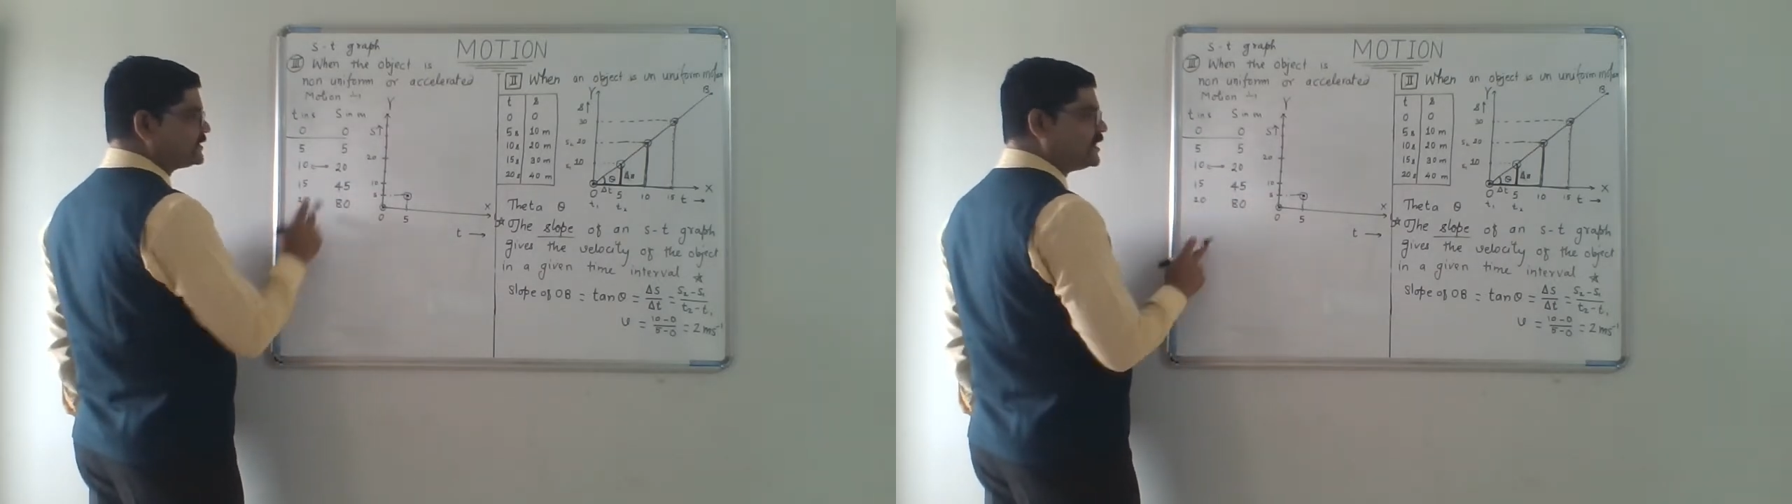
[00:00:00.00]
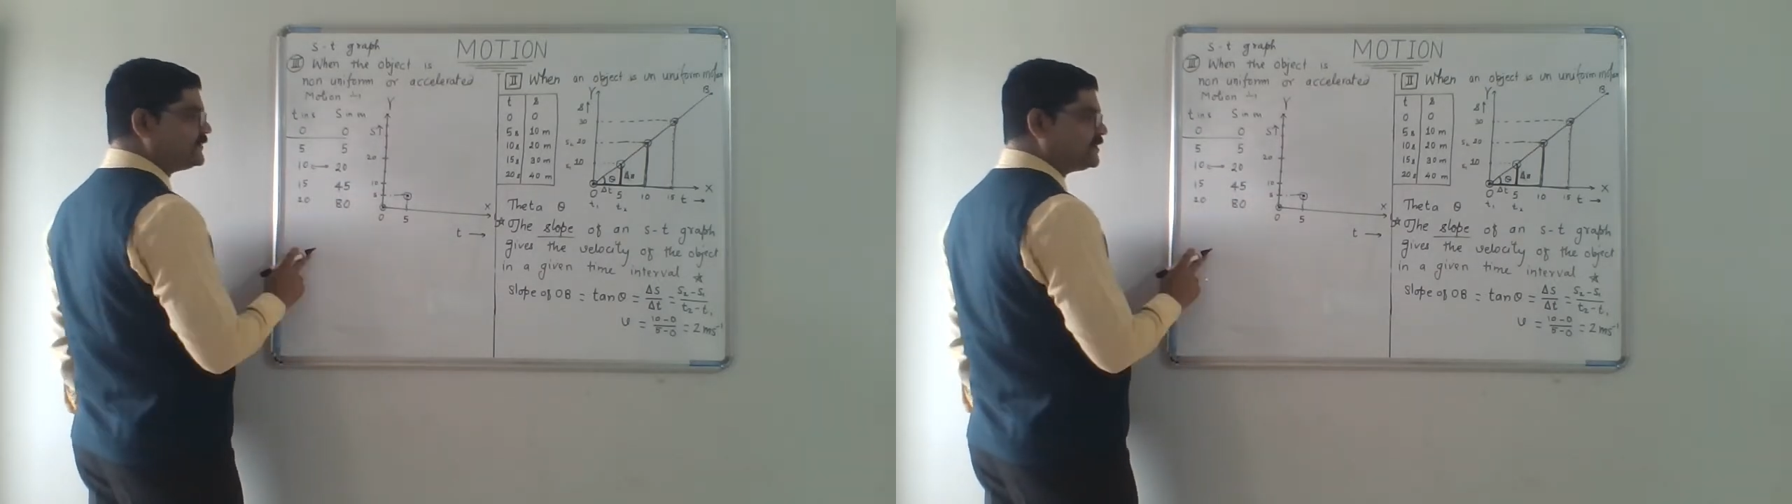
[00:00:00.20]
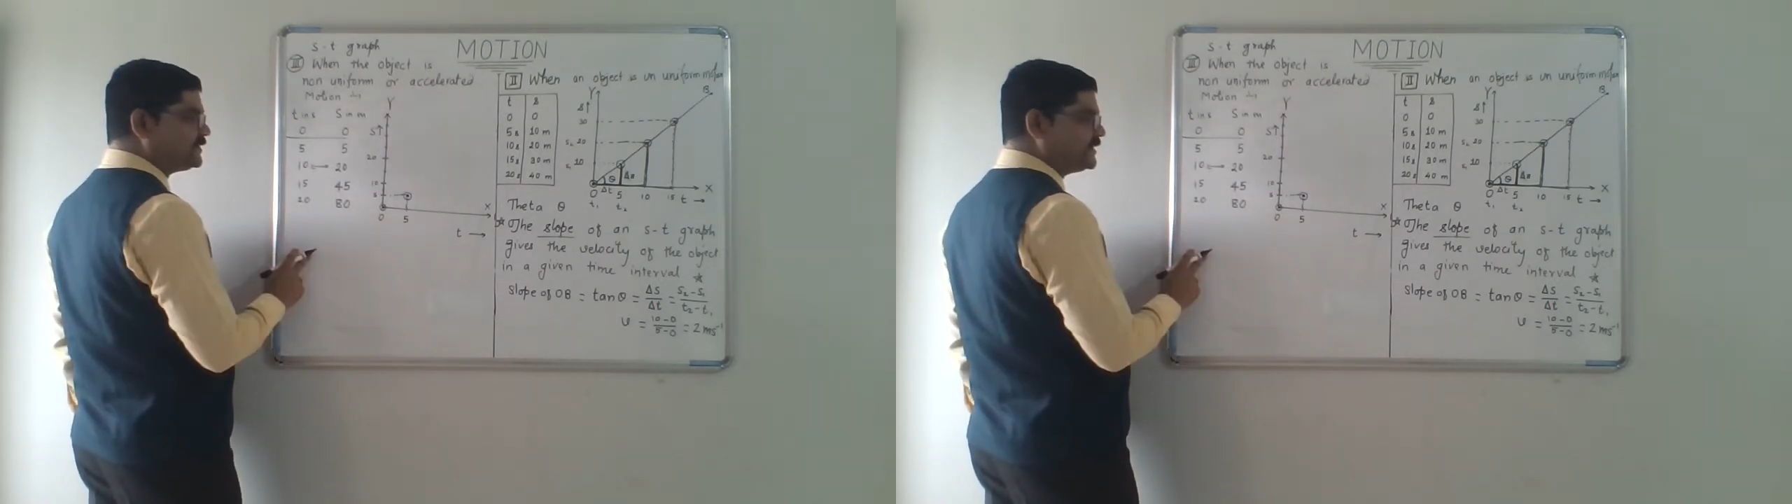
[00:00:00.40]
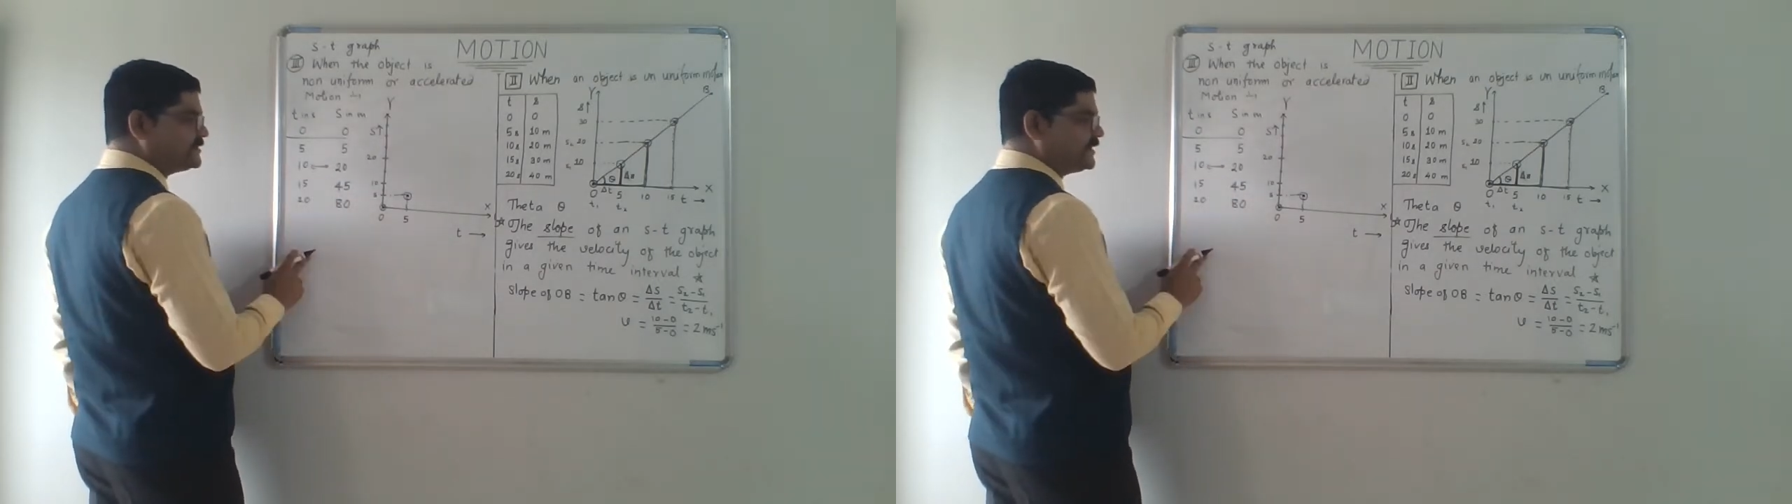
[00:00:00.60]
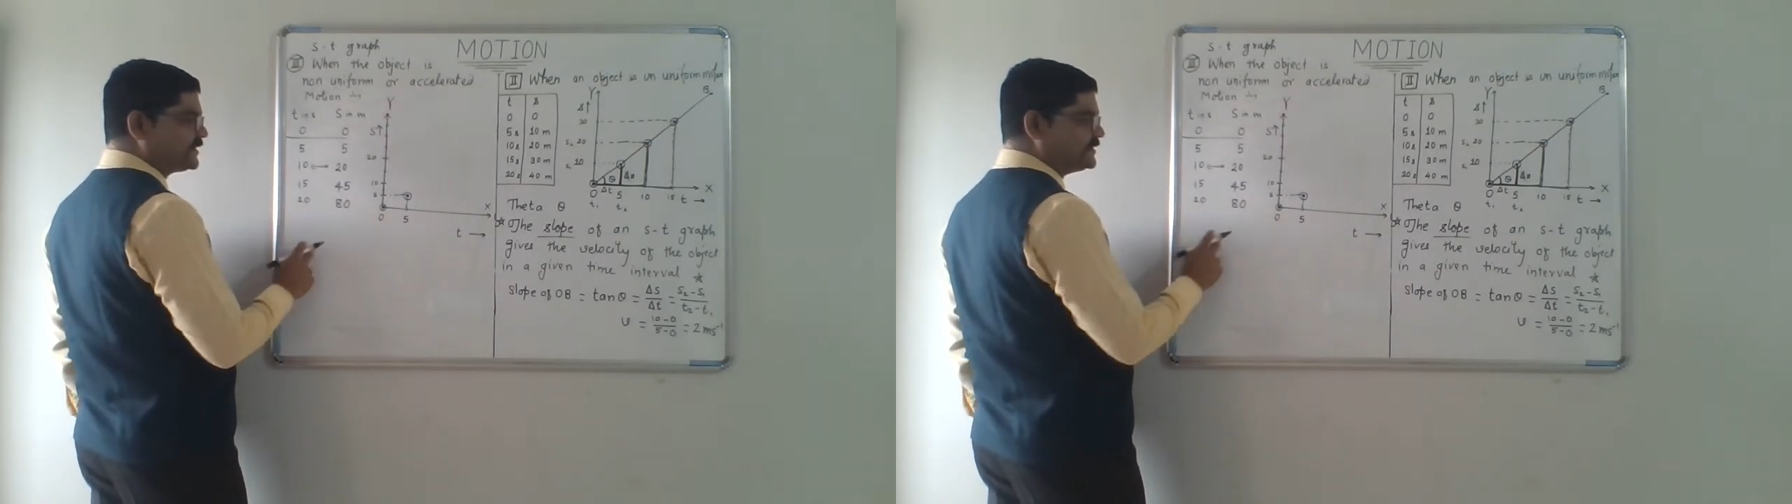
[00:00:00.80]
after 10
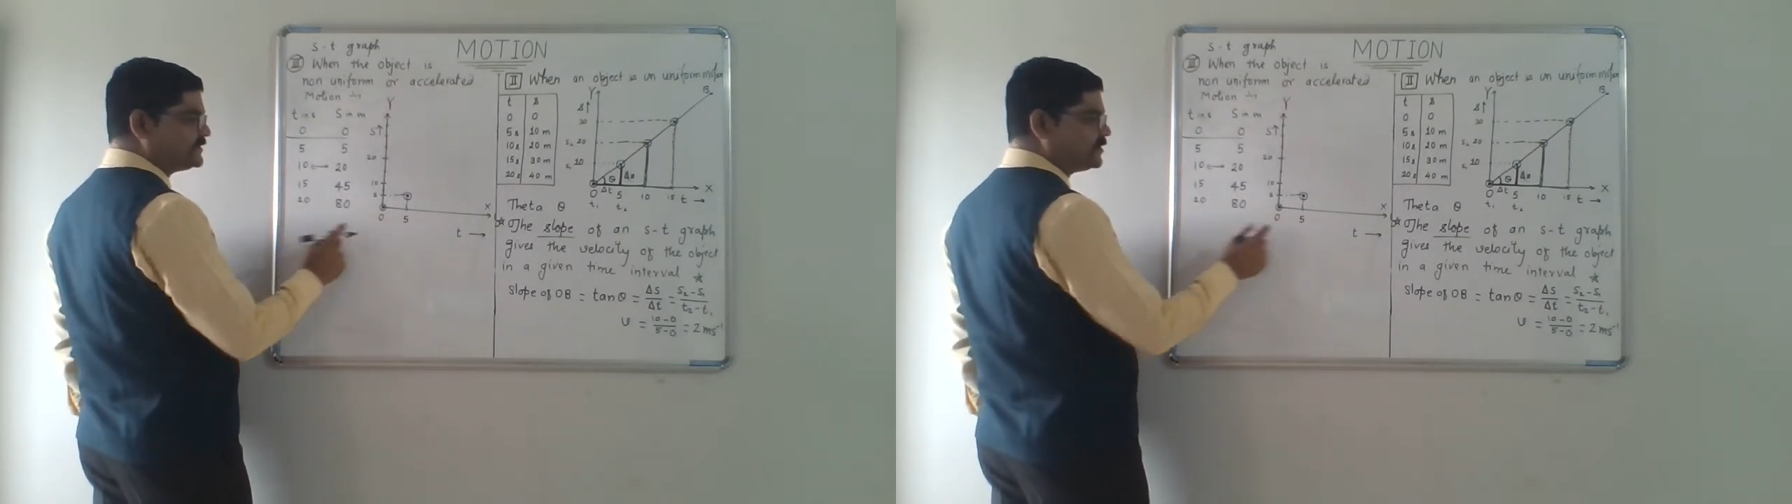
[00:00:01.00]
seconds the